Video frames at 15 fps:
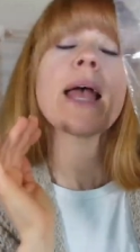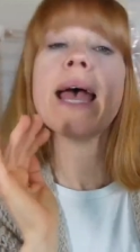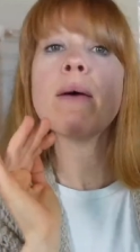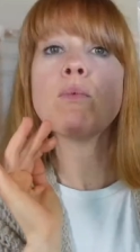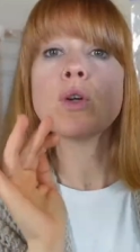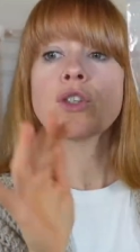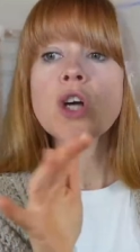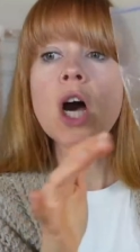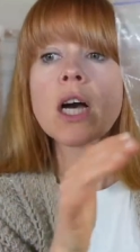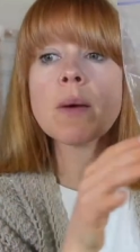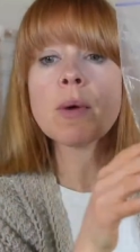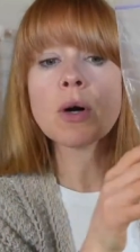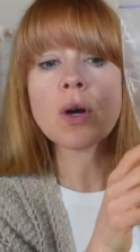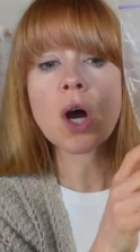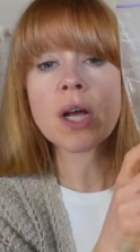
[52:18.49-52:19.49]
And we'll talk
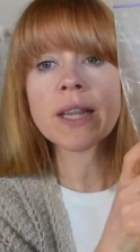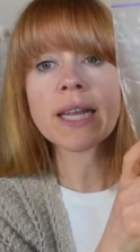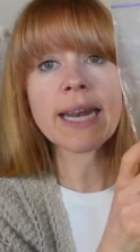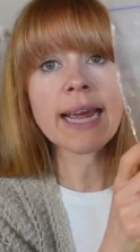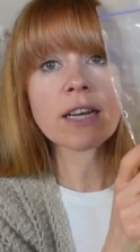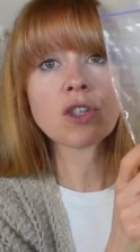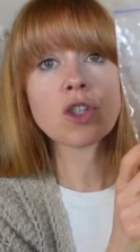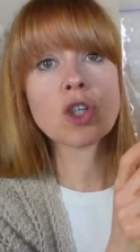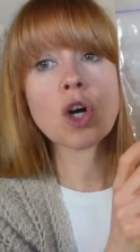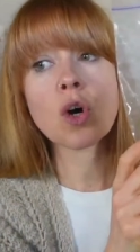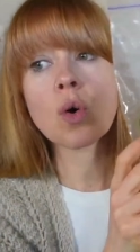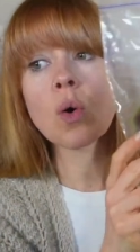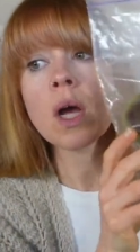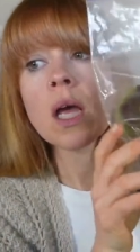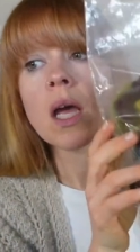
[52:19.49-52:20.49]
about on the next
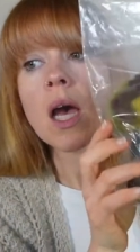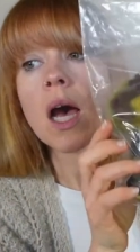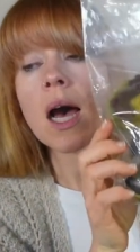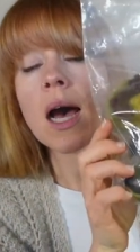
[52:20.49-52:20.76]
show